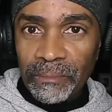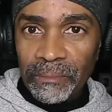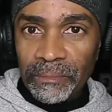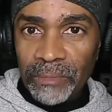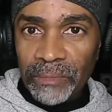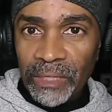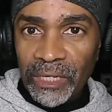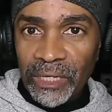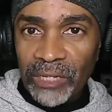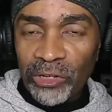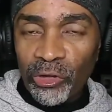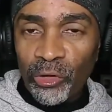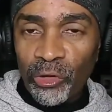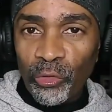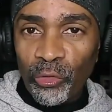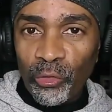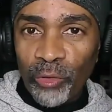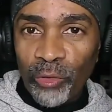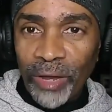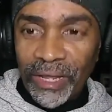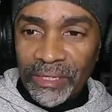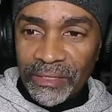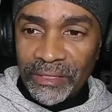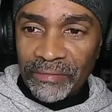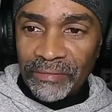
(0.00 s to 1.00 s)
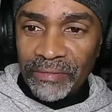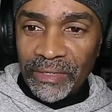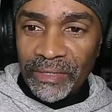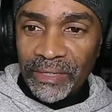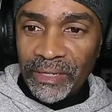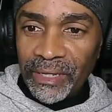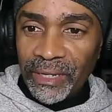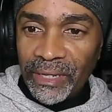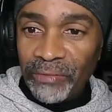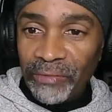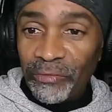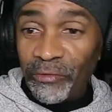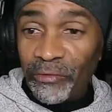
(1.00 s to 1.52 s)

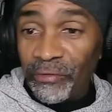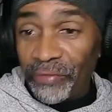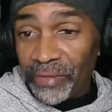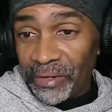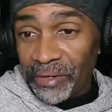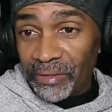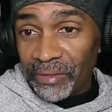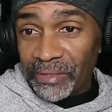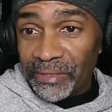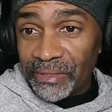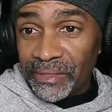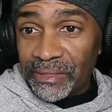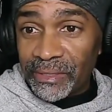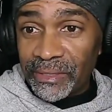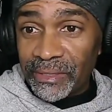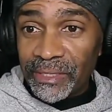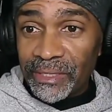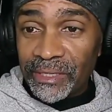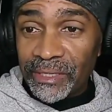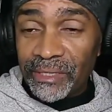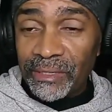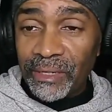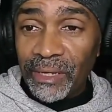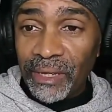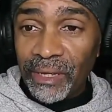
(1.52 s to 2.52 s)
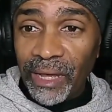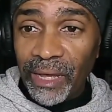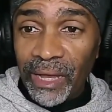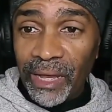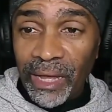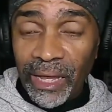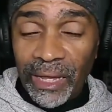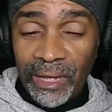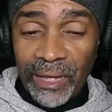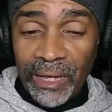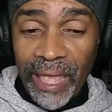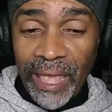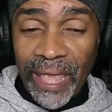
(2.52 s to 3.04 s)
aggressively and fearlessly
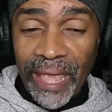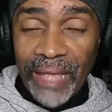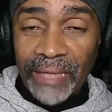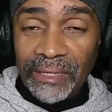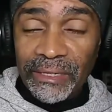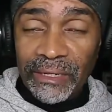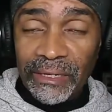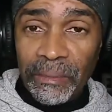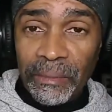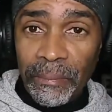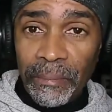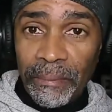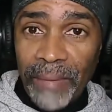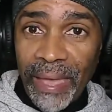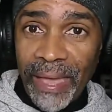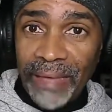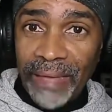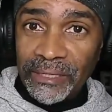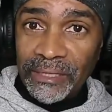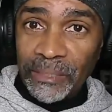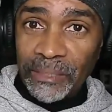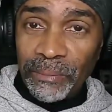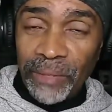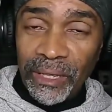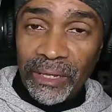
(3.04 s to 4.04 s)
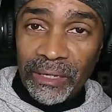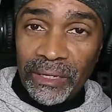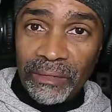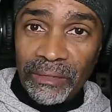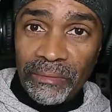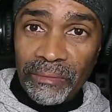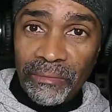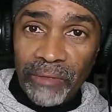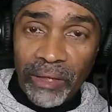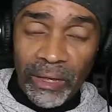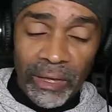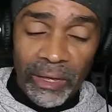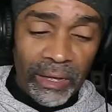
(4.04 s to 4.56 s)
ended mass
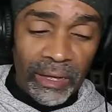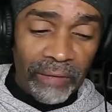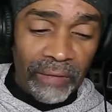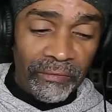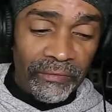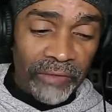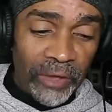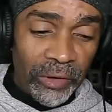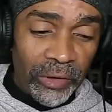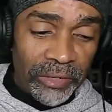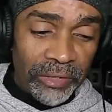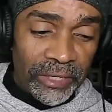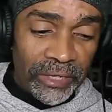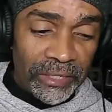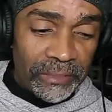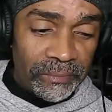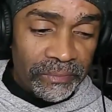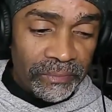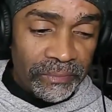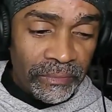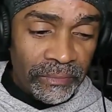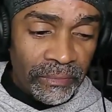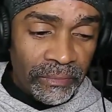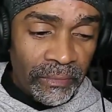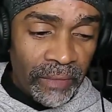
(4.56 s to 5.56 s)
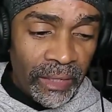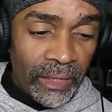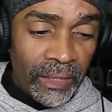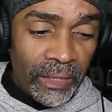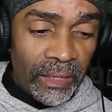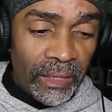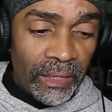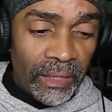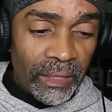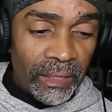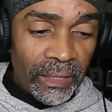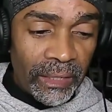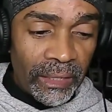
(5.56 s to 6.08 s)
mail-in voting.
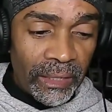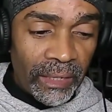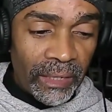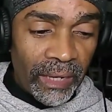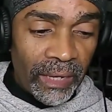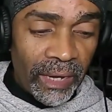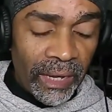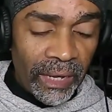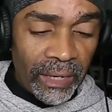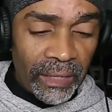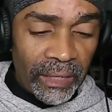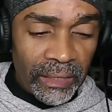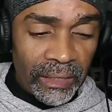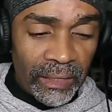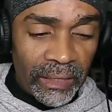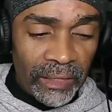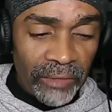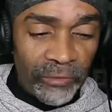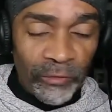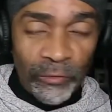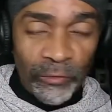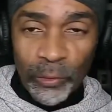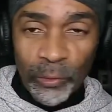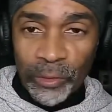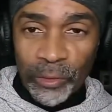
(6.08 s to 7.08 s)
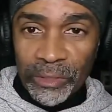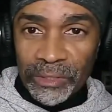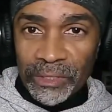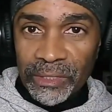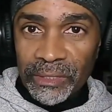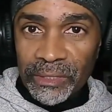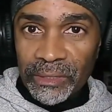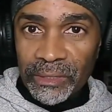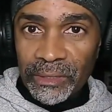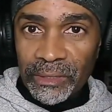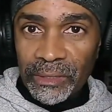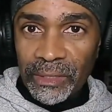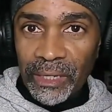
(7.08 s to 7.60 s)
He enforced
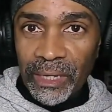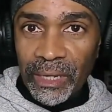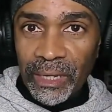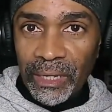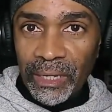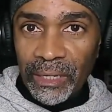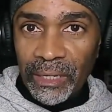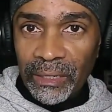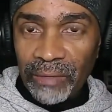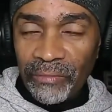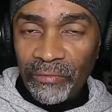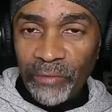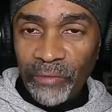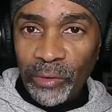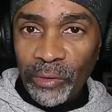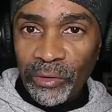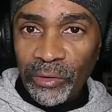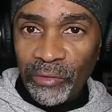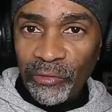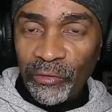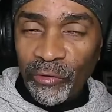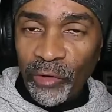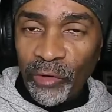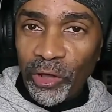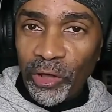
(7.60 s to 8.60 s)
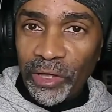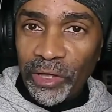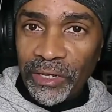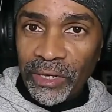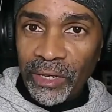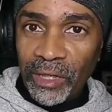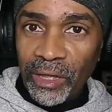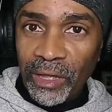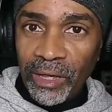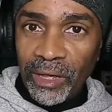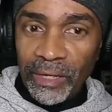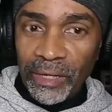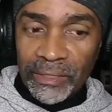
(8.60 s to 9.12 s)
voter fraud
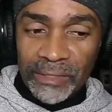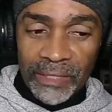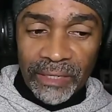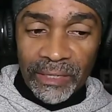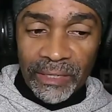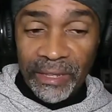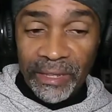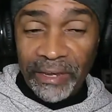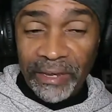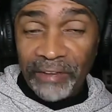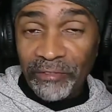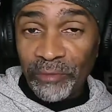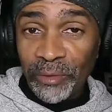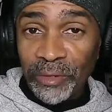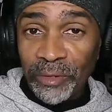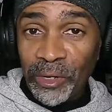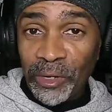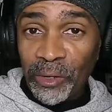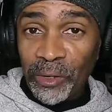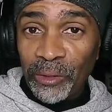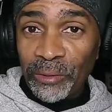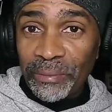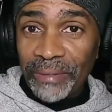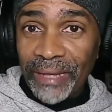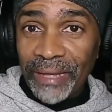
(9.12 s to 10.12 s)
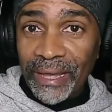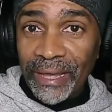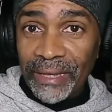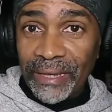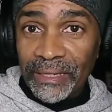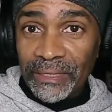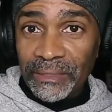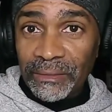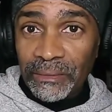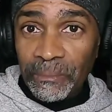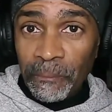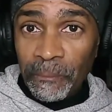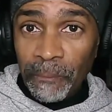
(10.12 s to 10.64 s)
laws and let everyone know about
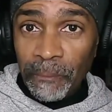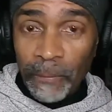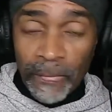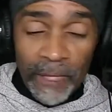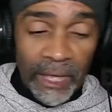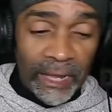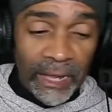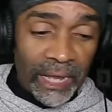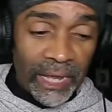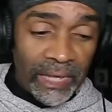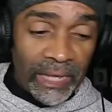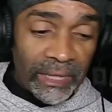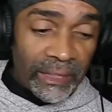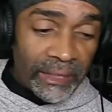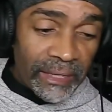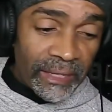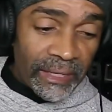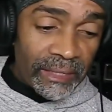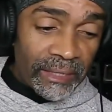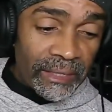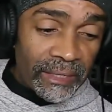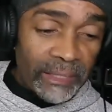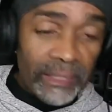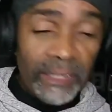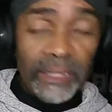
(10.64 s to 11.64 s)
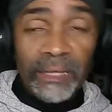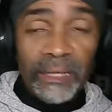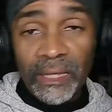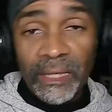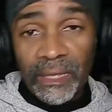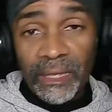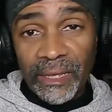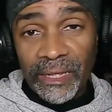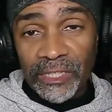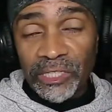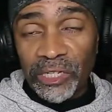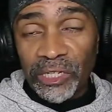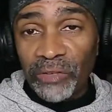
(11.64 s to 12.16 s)
it. And I think the
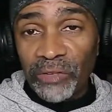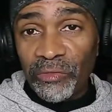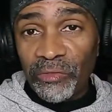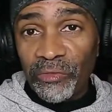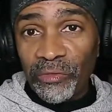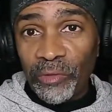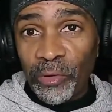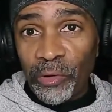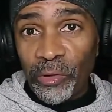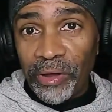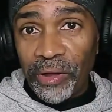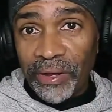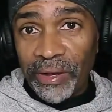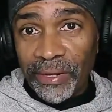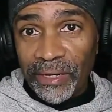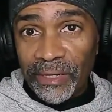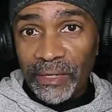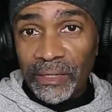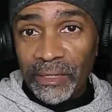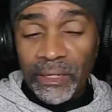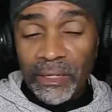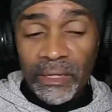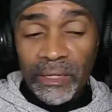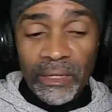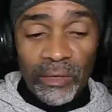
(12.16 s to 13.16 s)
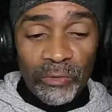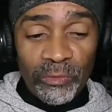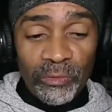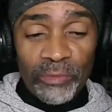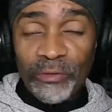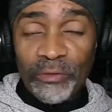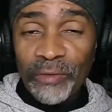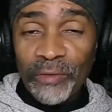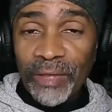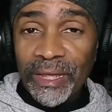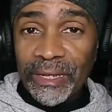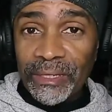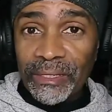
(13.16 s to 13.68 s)
election in Florida
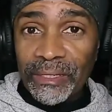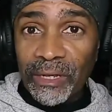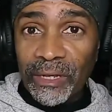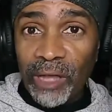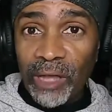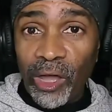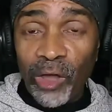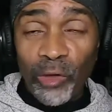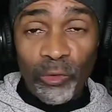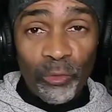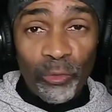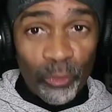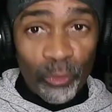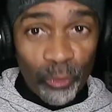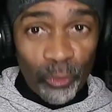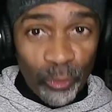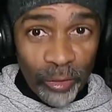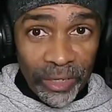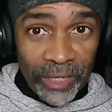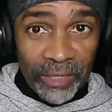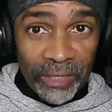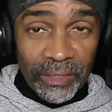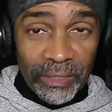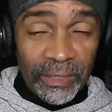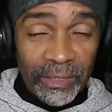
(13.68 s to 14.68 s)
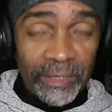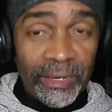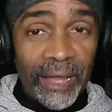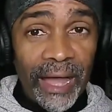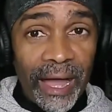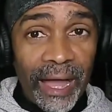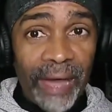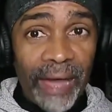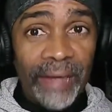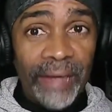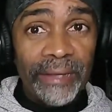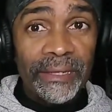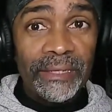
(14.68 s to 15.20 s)
reflected a real and
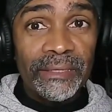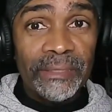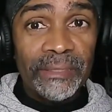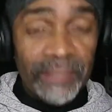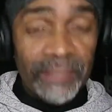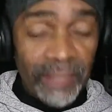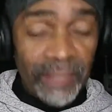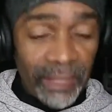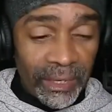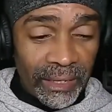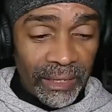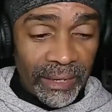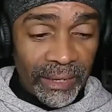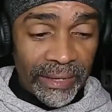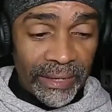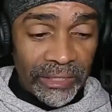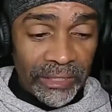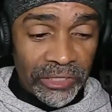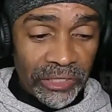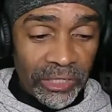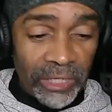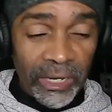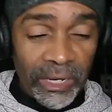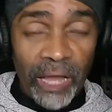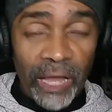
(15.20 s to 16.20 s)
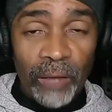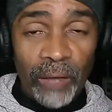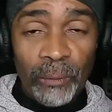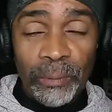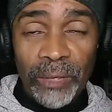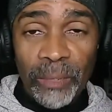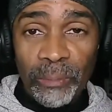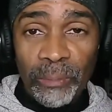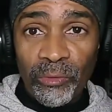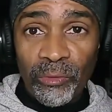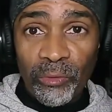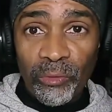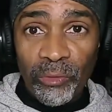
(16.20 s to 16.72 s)
honest election, how
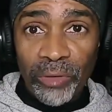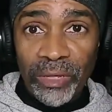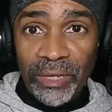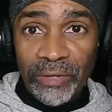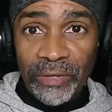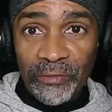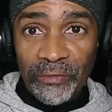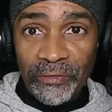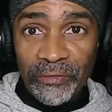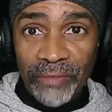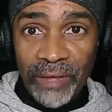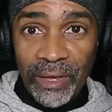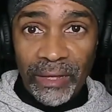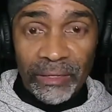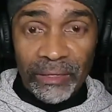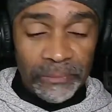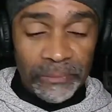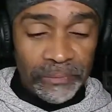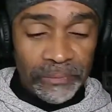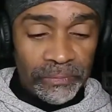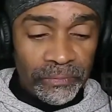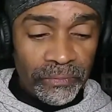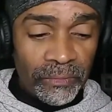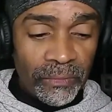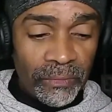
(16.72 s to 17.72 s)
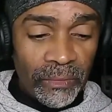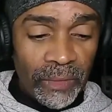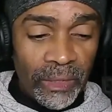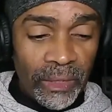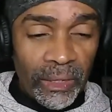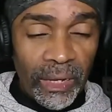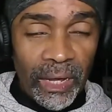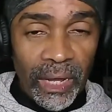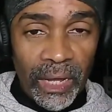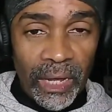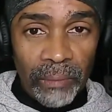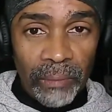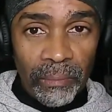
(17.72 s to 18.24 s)
people really felt.
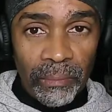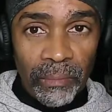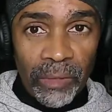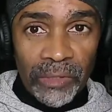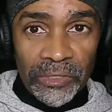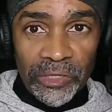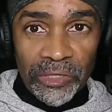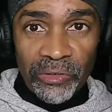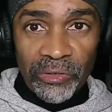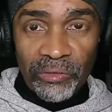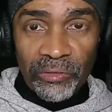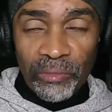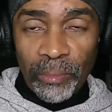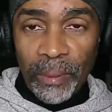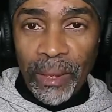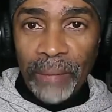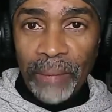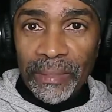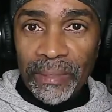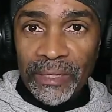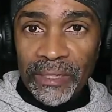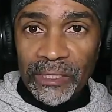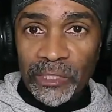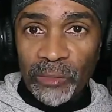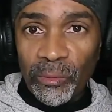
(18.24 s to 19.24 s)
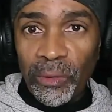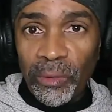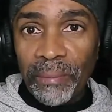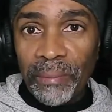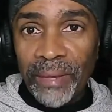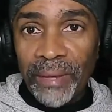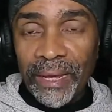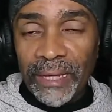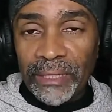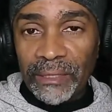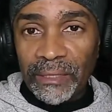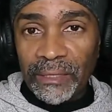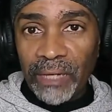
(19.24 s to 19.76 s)
Most of the Republicans went
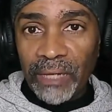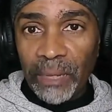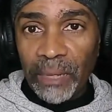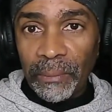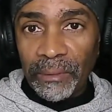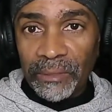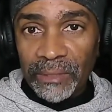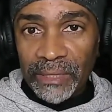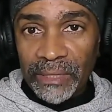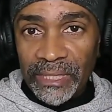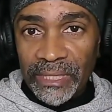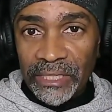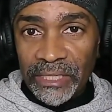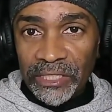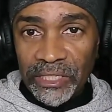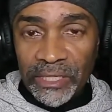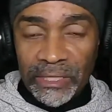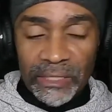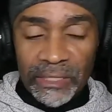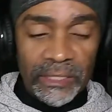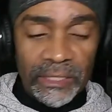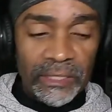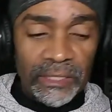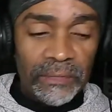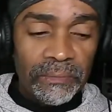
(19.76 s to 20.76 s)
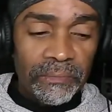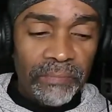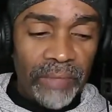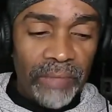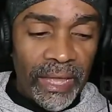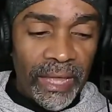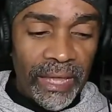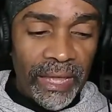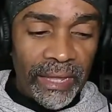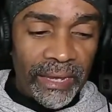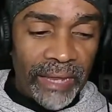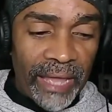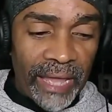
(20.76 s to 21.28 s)
by double digits,
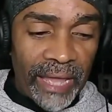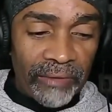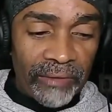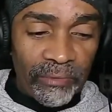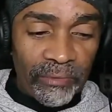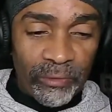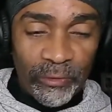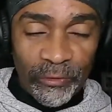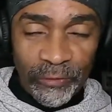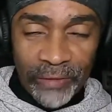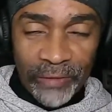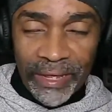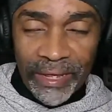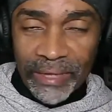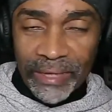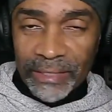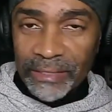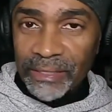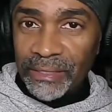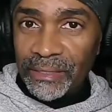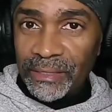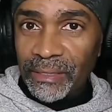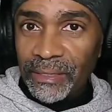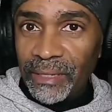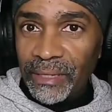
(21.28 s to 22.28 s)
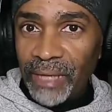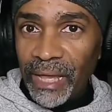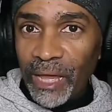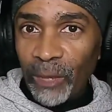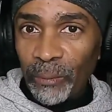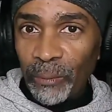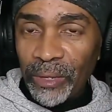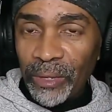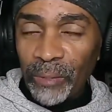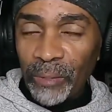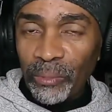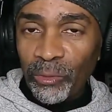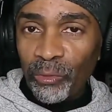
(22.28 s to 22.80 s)
and that reflects how
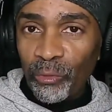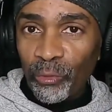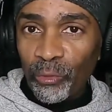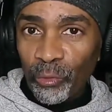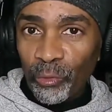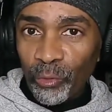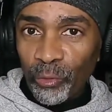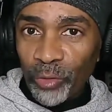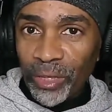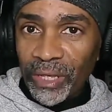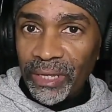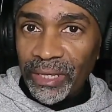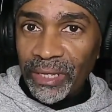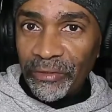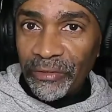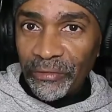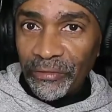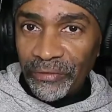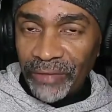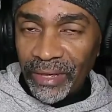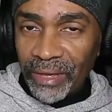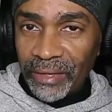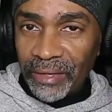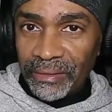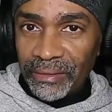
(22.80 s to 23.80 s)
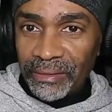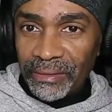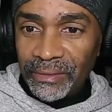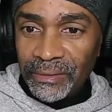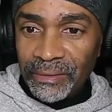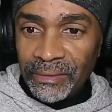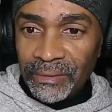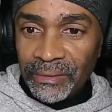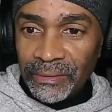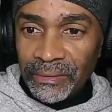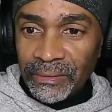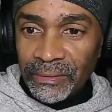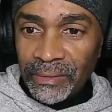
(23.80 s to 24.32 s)
people really felt
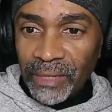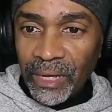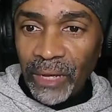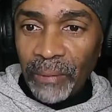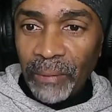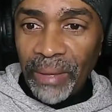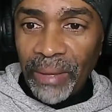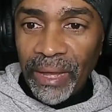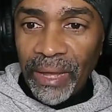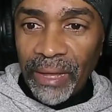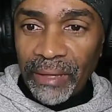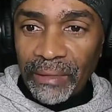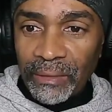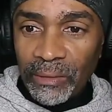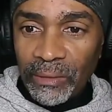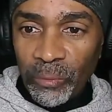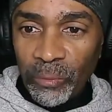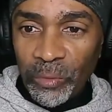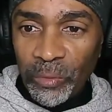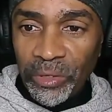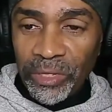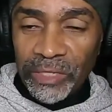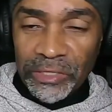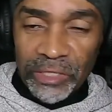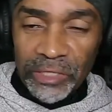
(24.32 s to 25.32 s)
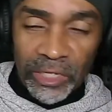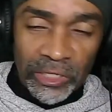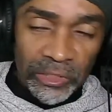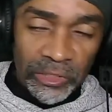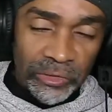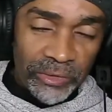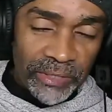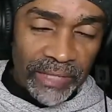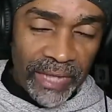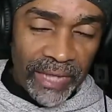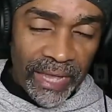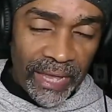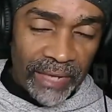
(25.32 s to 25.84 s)
about where this
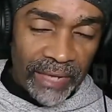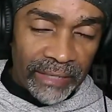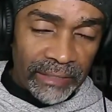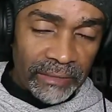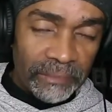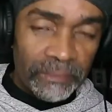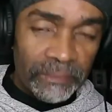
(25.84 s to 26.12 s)
country's headed.